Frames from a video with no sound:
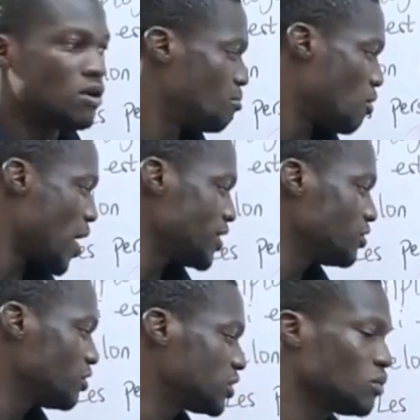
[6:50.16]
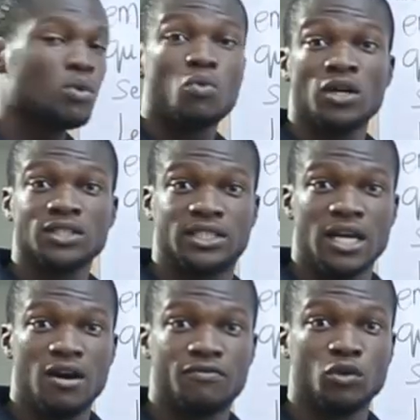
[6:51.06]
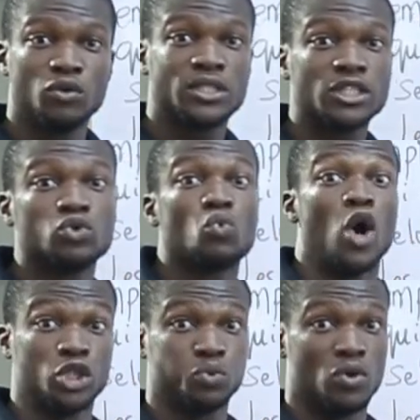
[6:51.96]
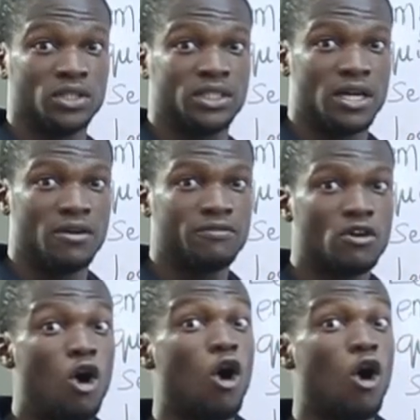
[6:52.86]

But when you use it with oneself, you will say to wash oneself